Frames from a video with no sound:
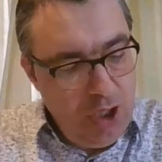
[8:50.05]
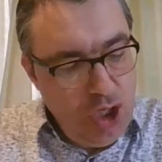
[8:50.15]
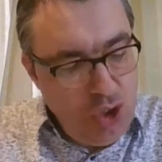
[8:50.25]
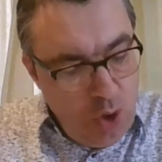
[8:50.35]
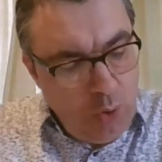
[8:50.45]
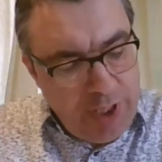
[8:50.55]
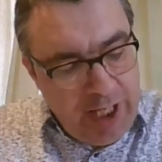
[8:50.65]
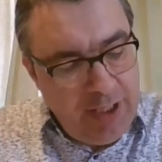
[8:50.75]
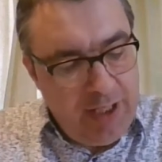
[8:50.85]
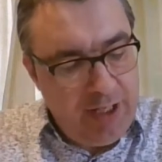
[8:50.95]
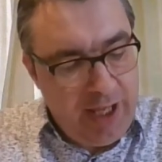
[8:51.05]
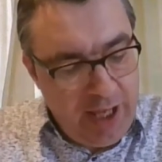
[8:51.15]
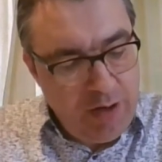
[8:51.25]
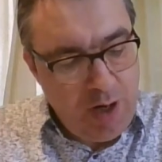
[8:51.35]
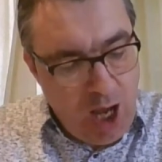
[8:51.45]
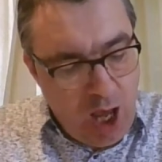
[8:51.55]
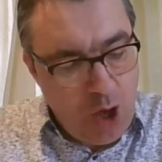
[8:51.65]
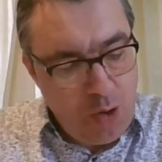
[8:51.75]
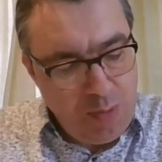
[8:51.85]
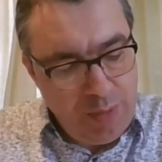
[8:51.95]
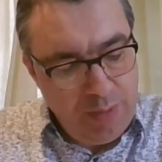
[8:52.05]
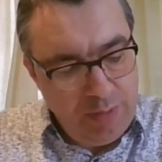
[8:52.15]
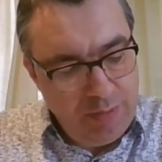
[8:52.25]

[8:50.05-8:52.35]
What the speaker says: you're needed here at home,